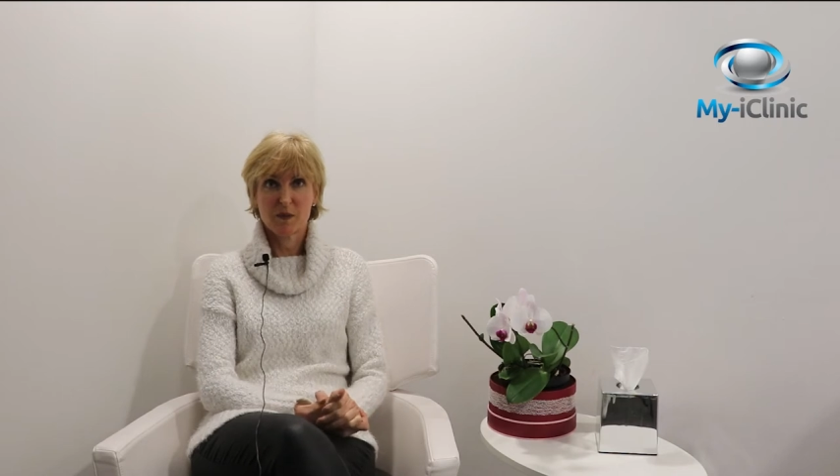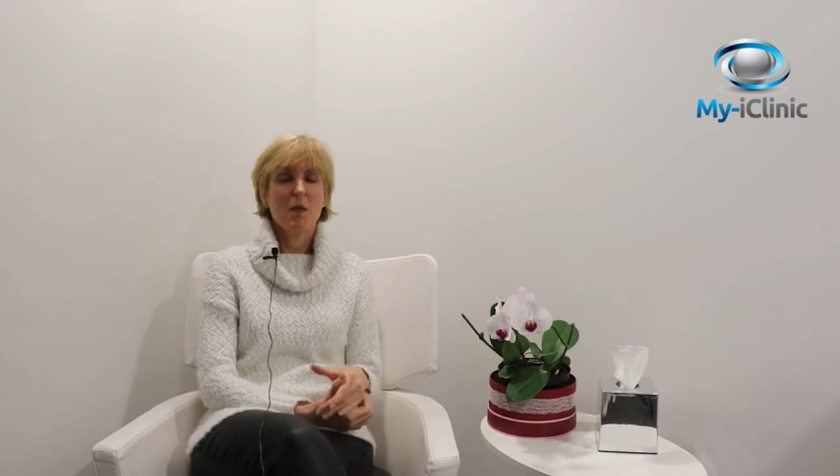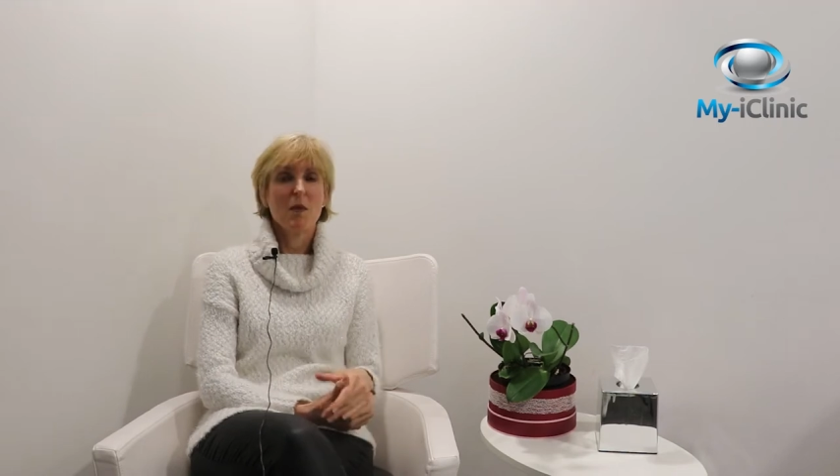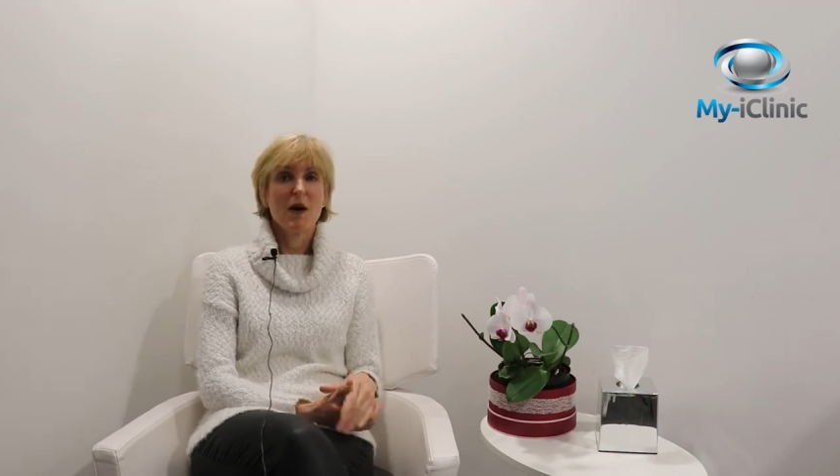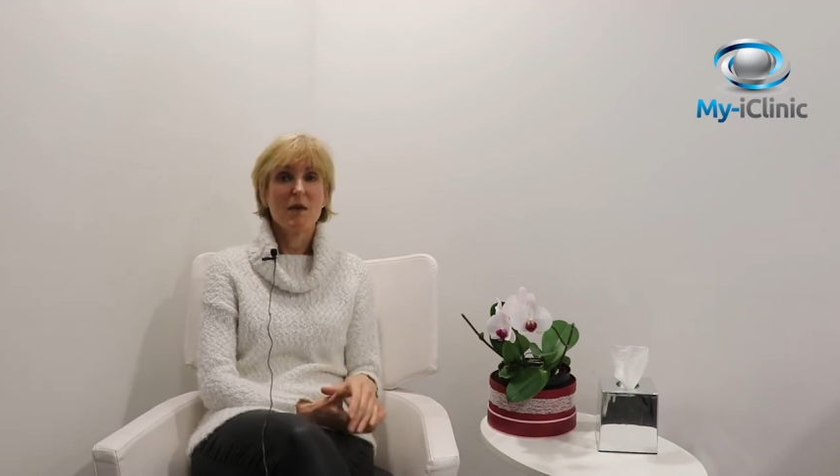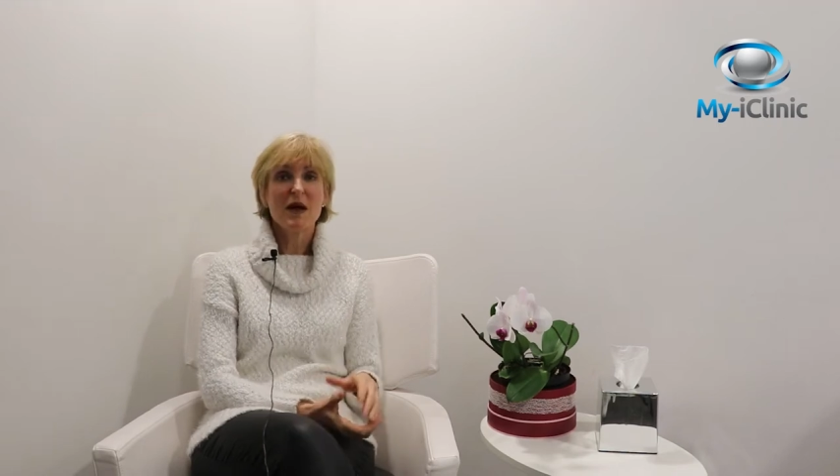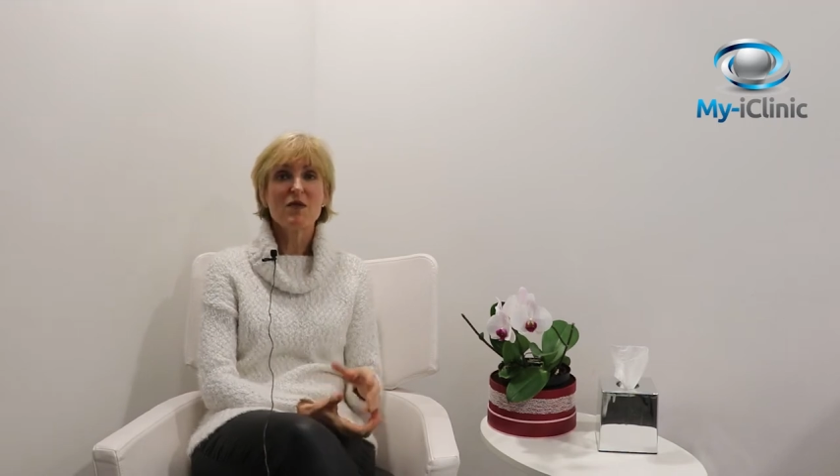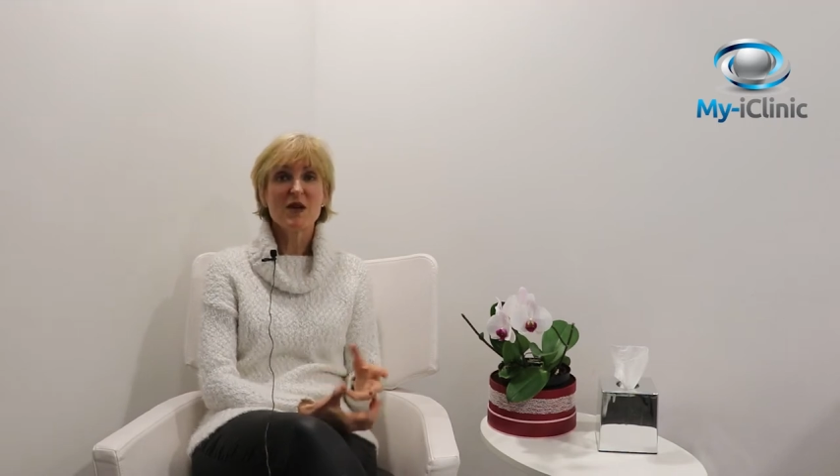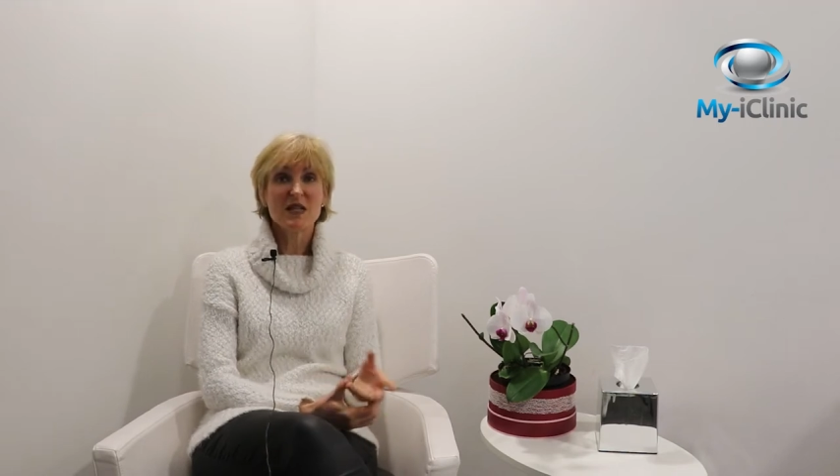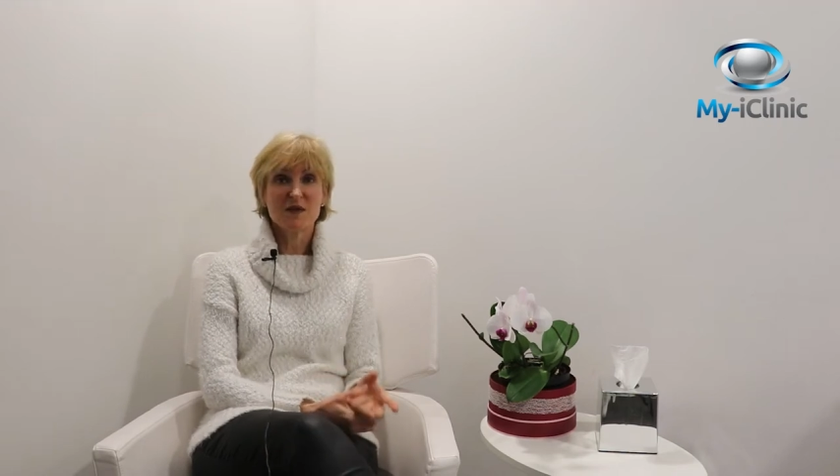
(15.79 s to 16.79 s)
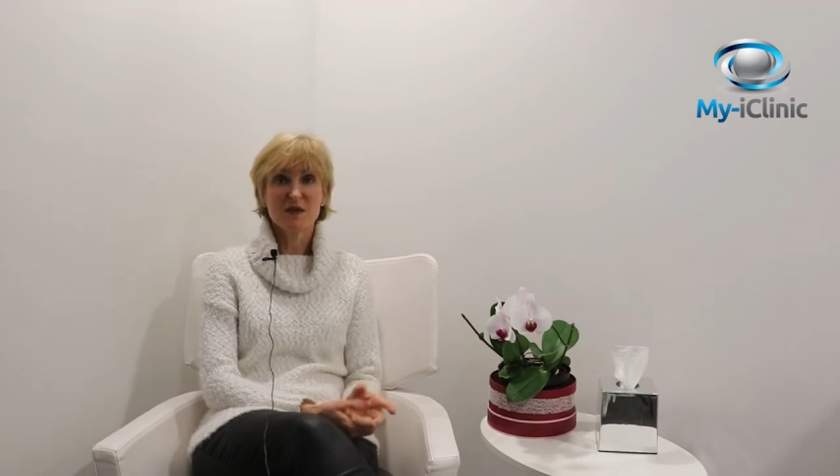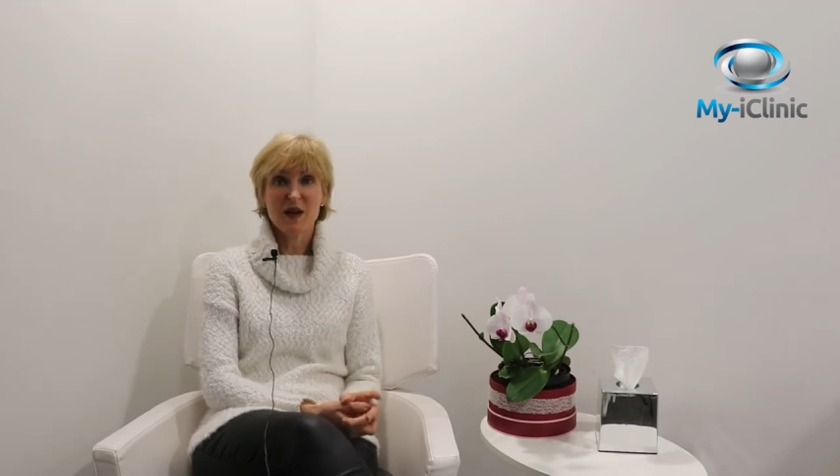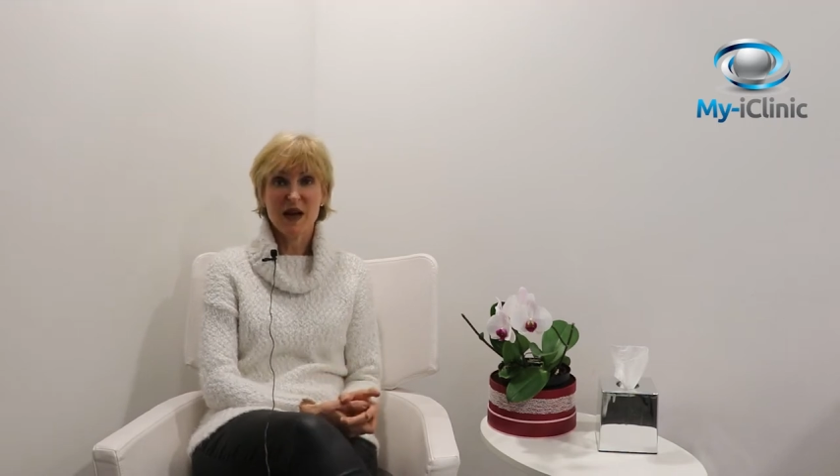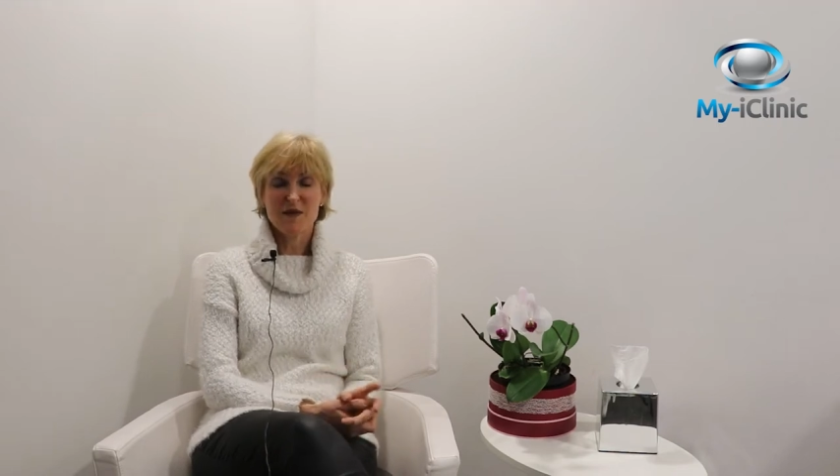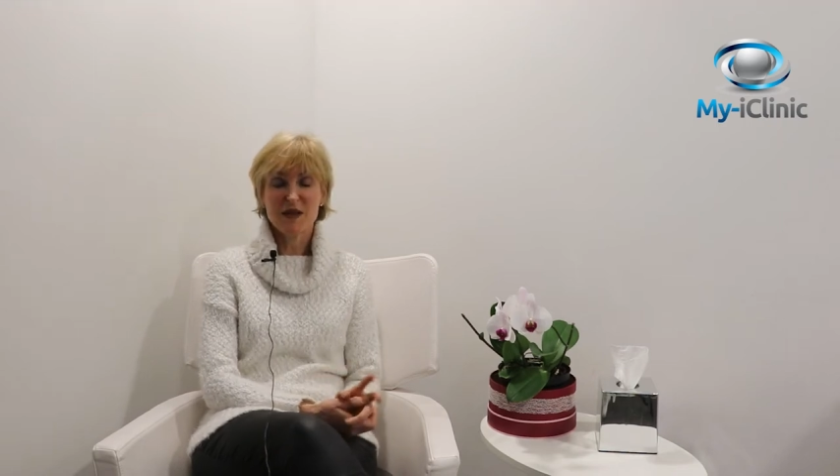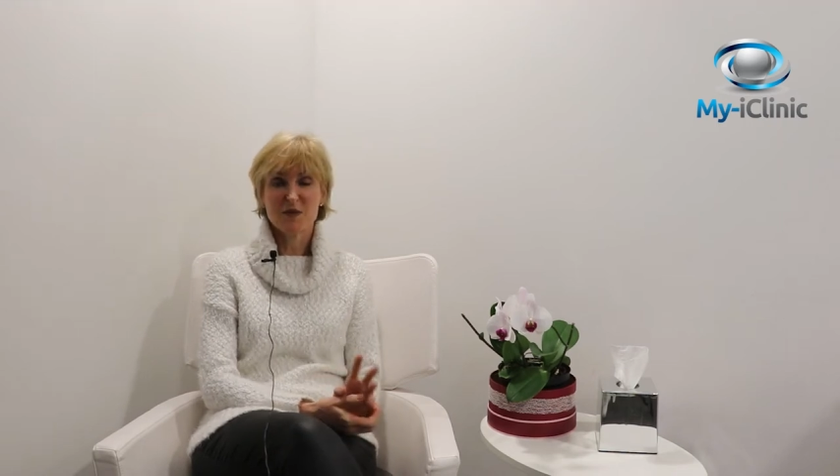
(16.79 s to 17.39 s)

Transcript: My main reason for having